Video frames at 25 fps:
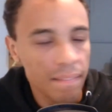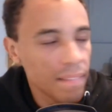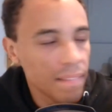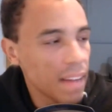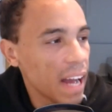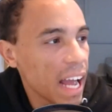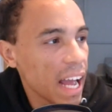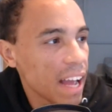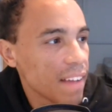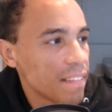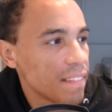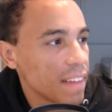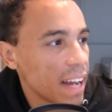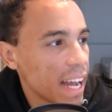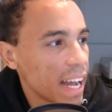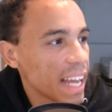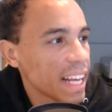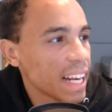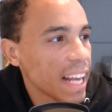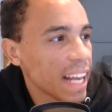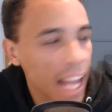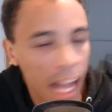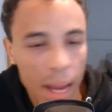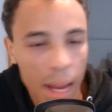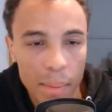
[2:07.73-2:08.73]

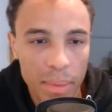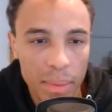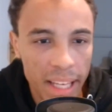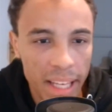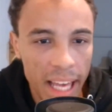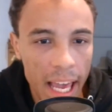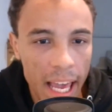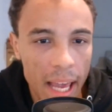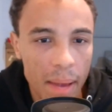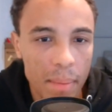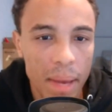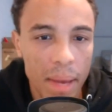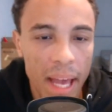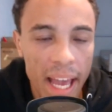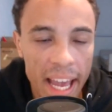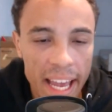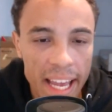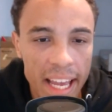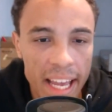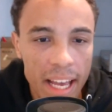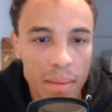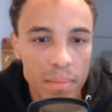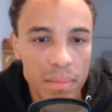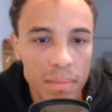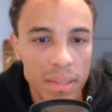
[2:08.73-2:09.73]
FIFINE AmpliGame
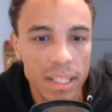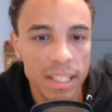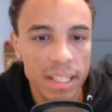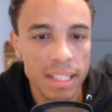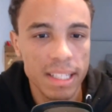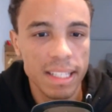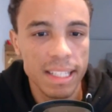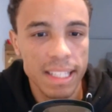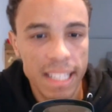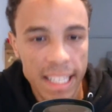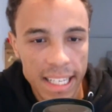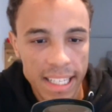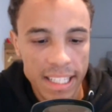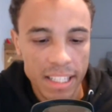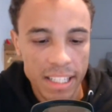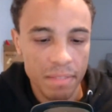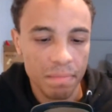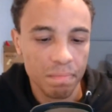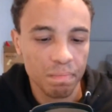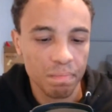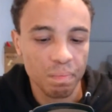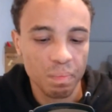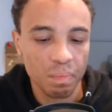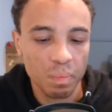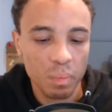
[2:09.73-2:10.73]
AM6.